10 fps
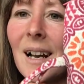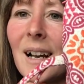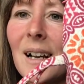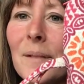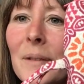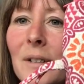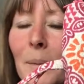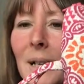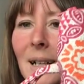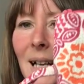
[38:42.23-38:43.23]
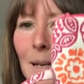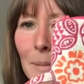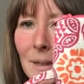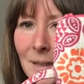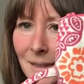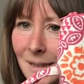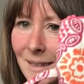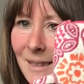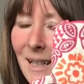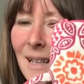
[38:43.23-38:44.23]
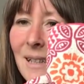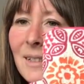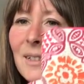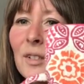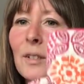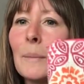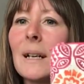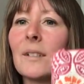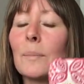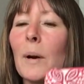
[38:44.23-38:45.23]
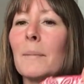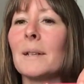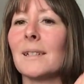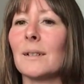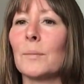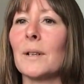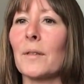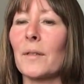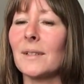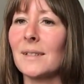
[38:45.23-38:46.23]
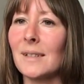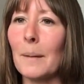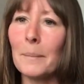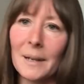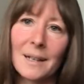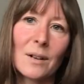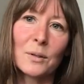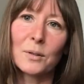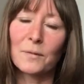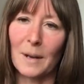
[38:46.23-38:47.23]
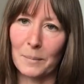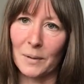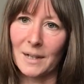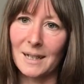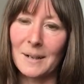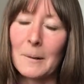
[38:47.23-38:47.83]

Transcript: And there's my label. This is just me experimenting with stamping onto fabric,